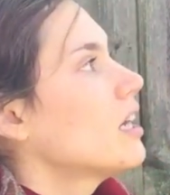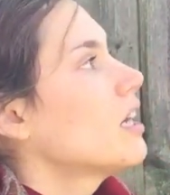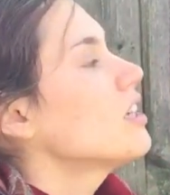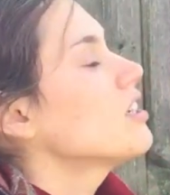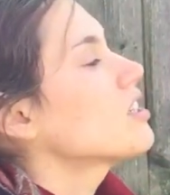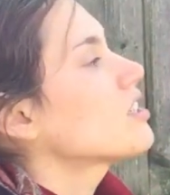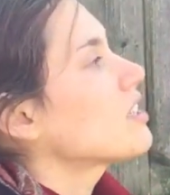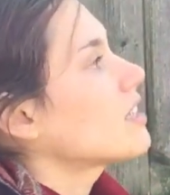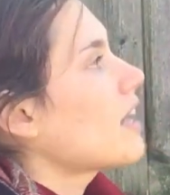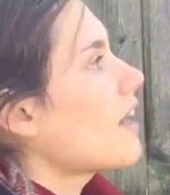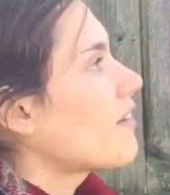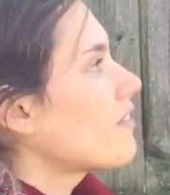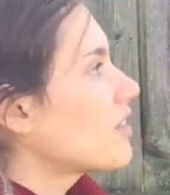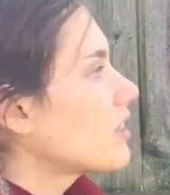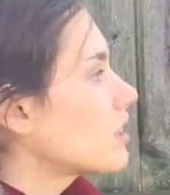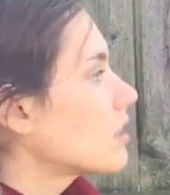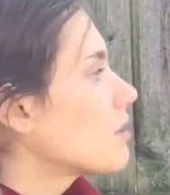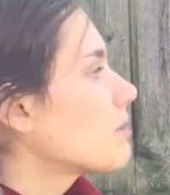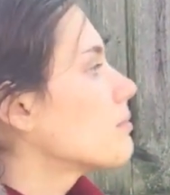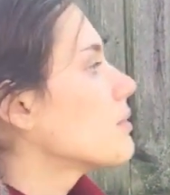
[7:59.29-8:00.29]
And just
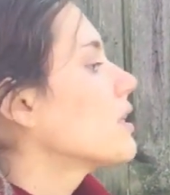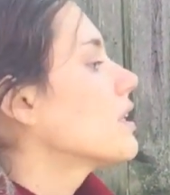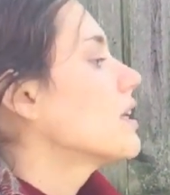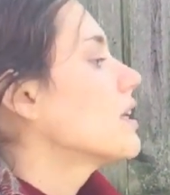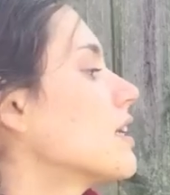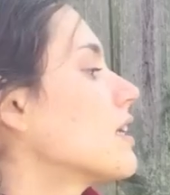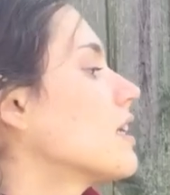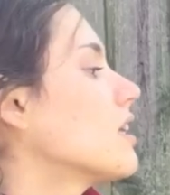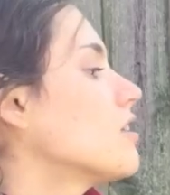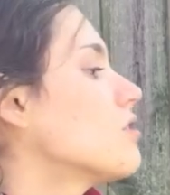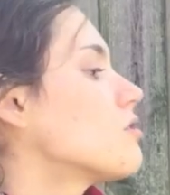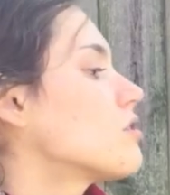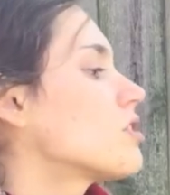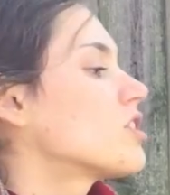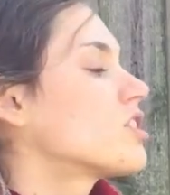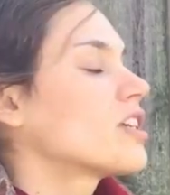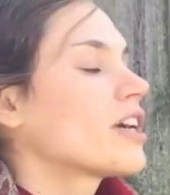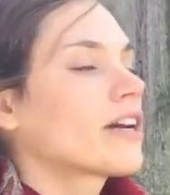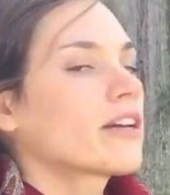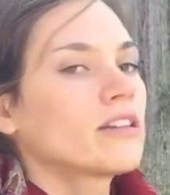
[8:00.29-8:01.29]
having them get used to
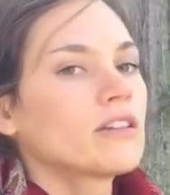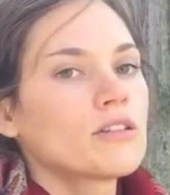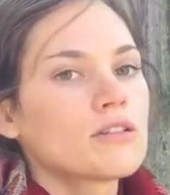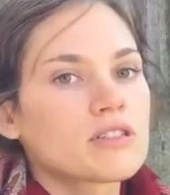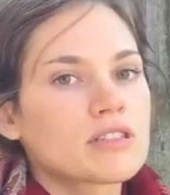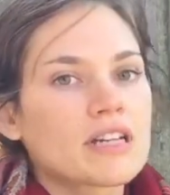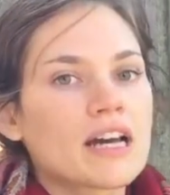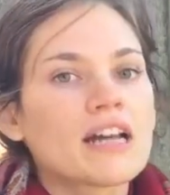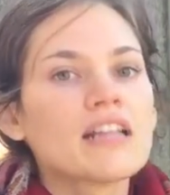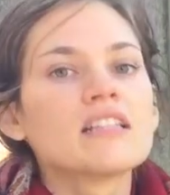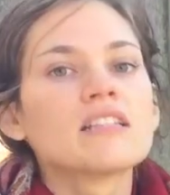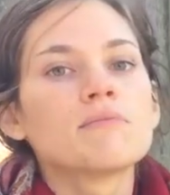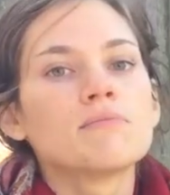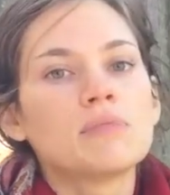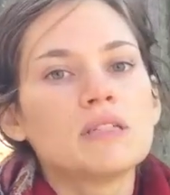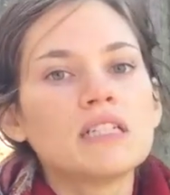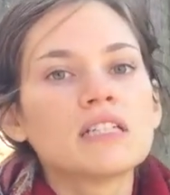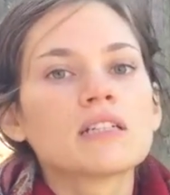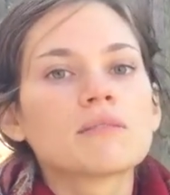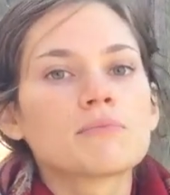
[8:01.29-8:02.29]
checking those signs and
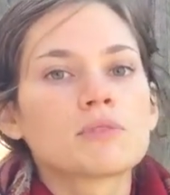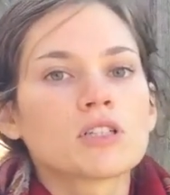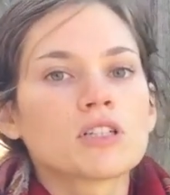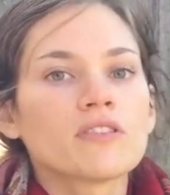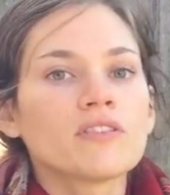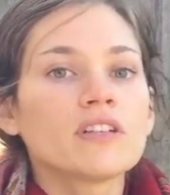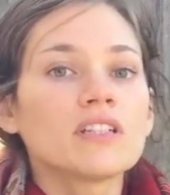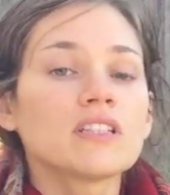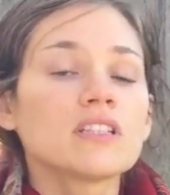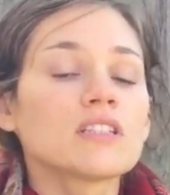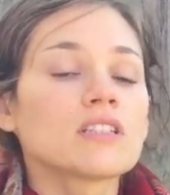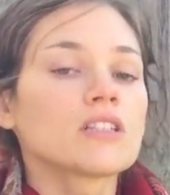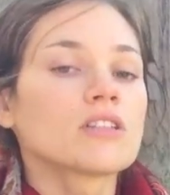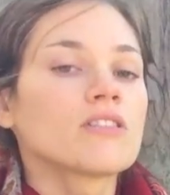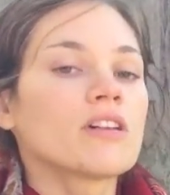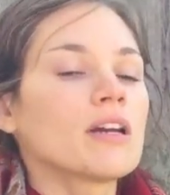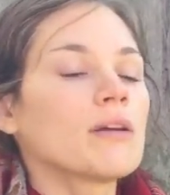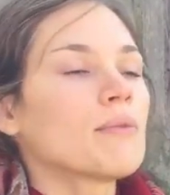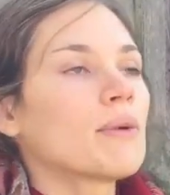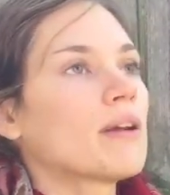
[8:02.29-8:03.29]
being observant is a
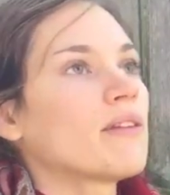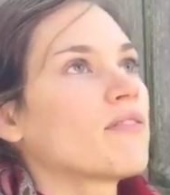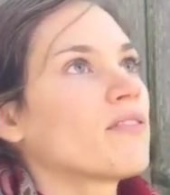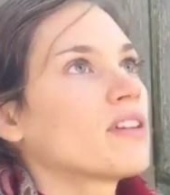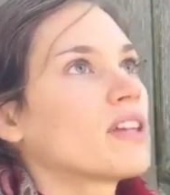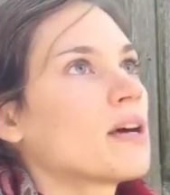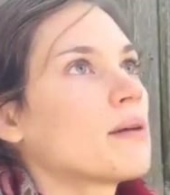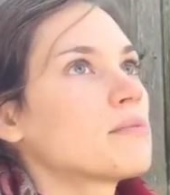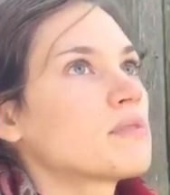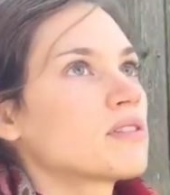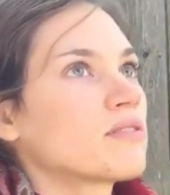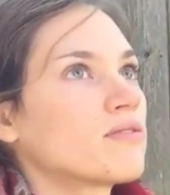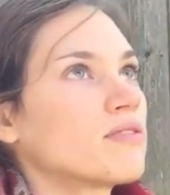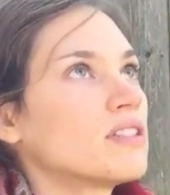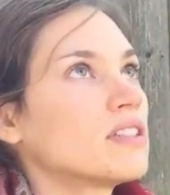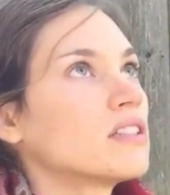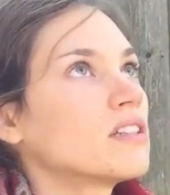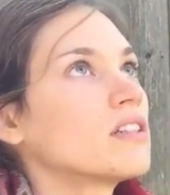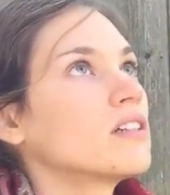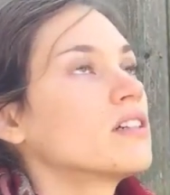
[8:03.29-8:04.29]
great way for them to
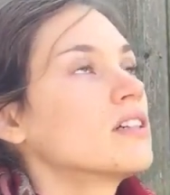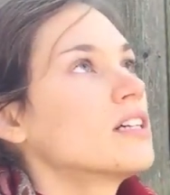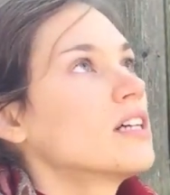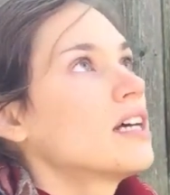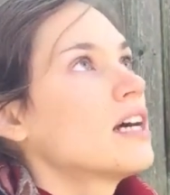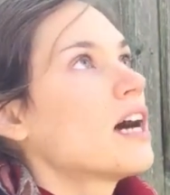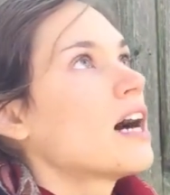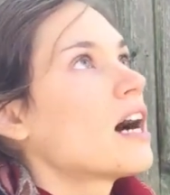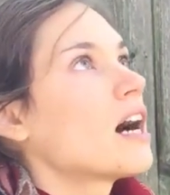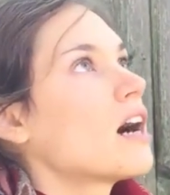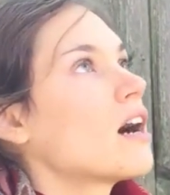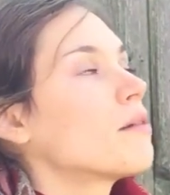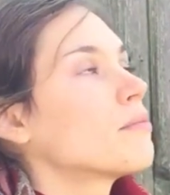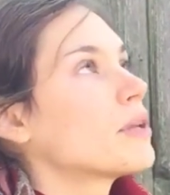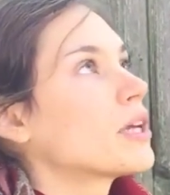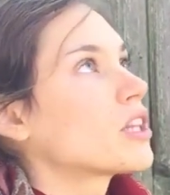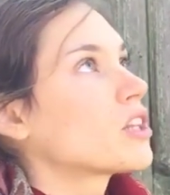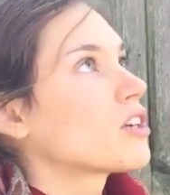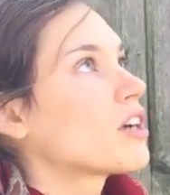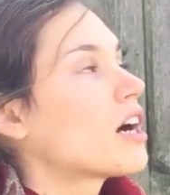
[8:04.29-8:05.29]
feel
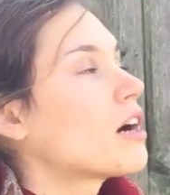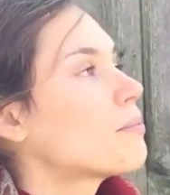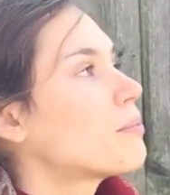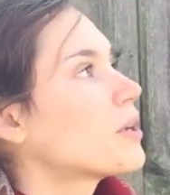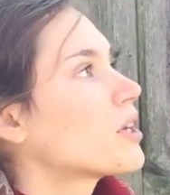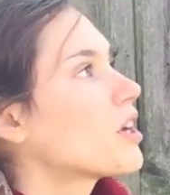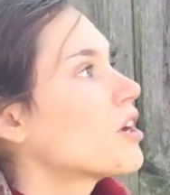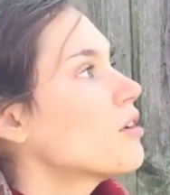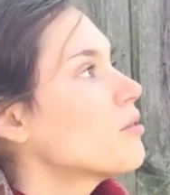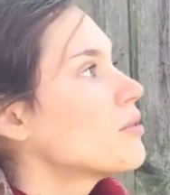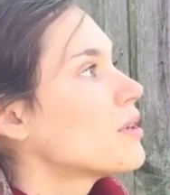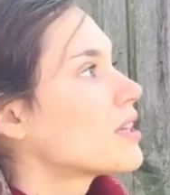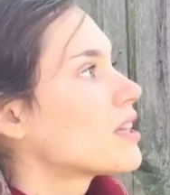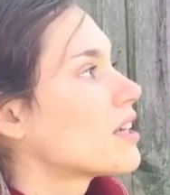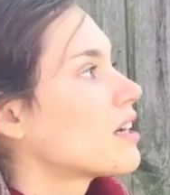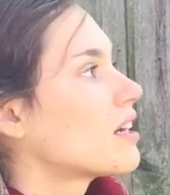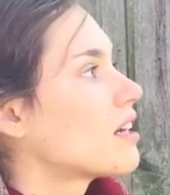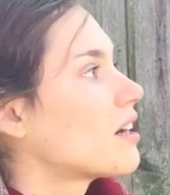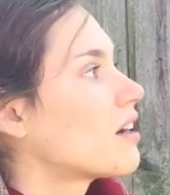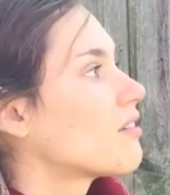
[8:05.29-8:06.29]
like they're helping out with
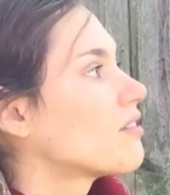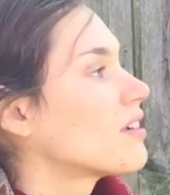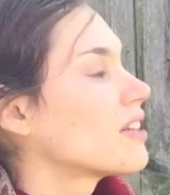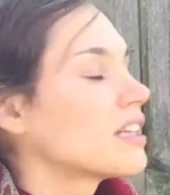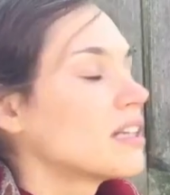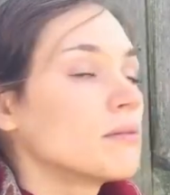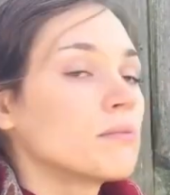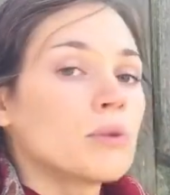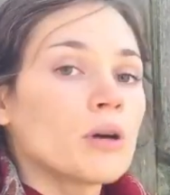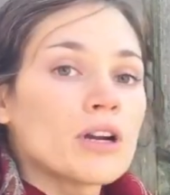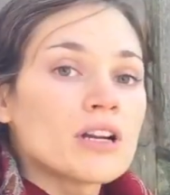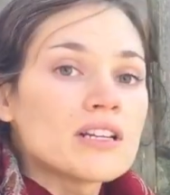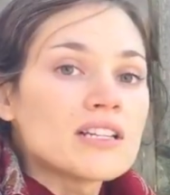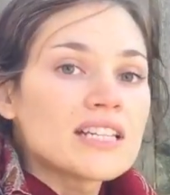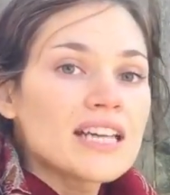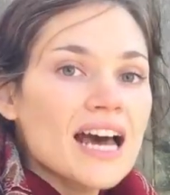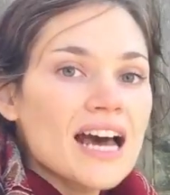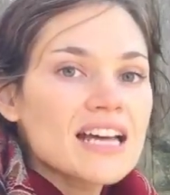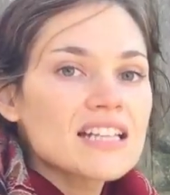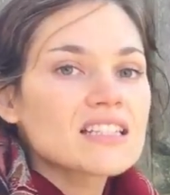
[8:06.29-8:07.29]
a really important
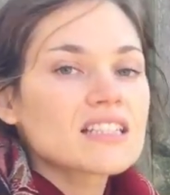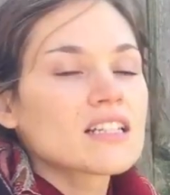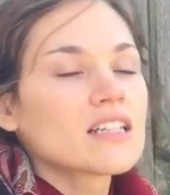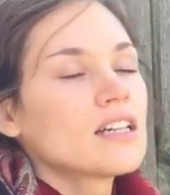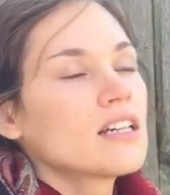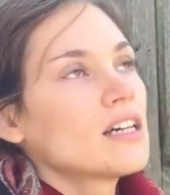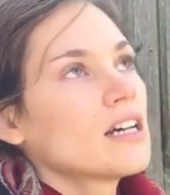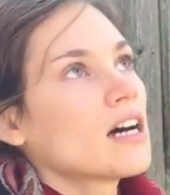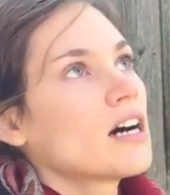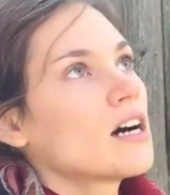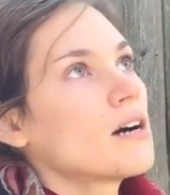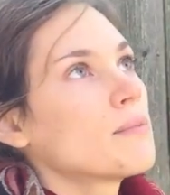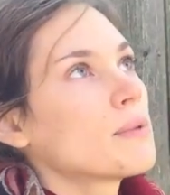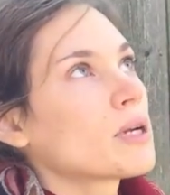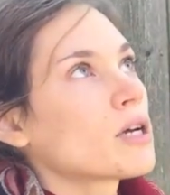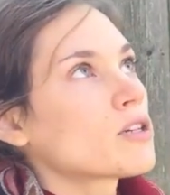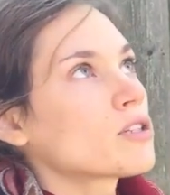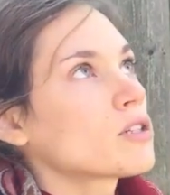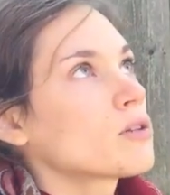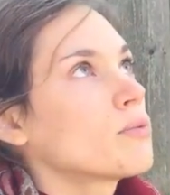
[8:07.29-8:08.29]
task, but
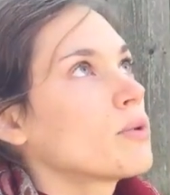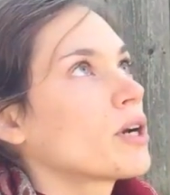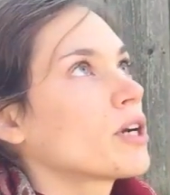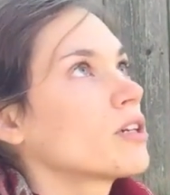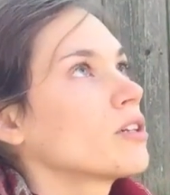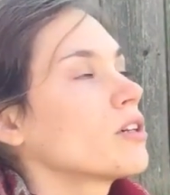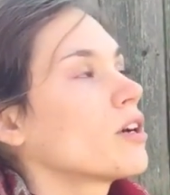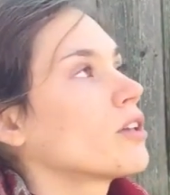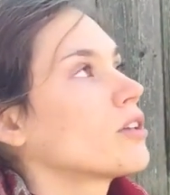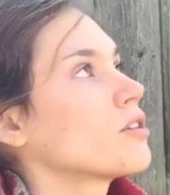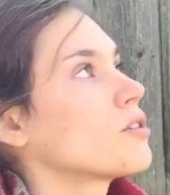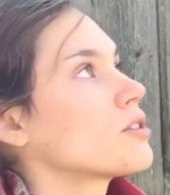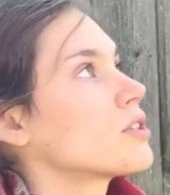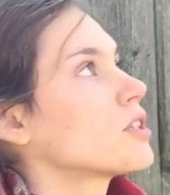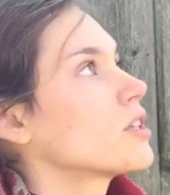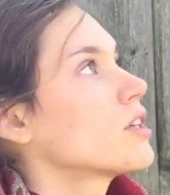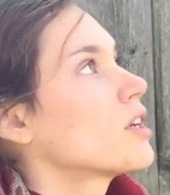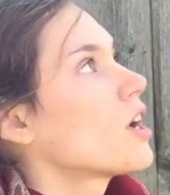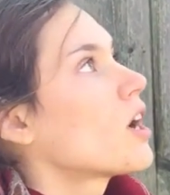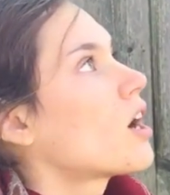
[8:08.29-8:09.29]
also working on those
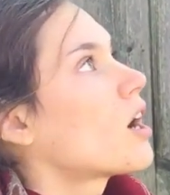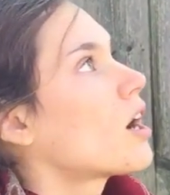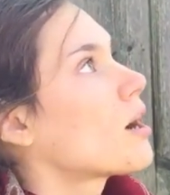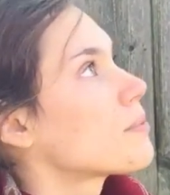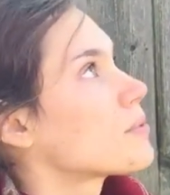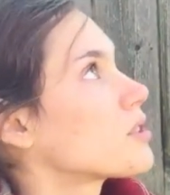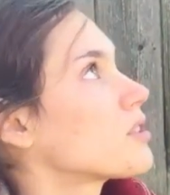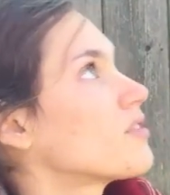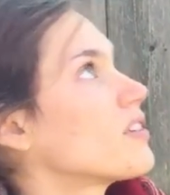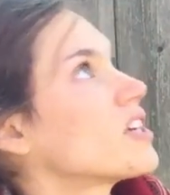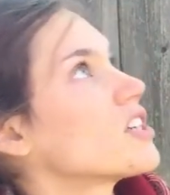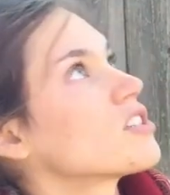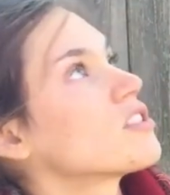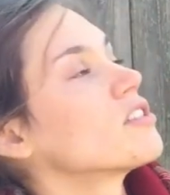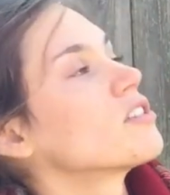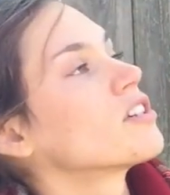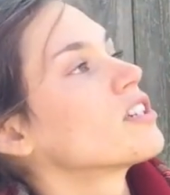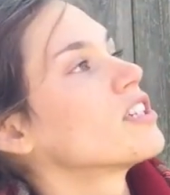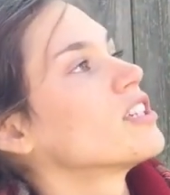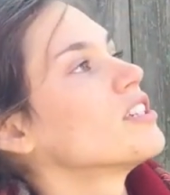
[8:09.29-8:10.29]

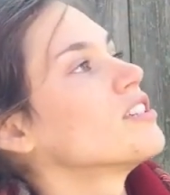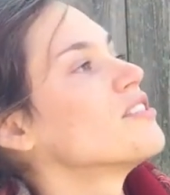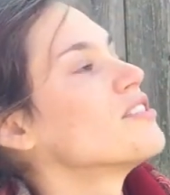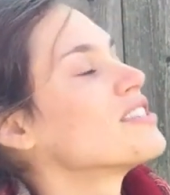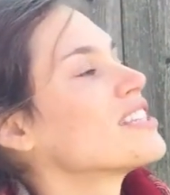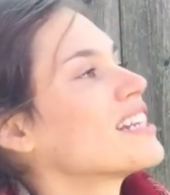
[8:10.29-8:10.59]
observational cues.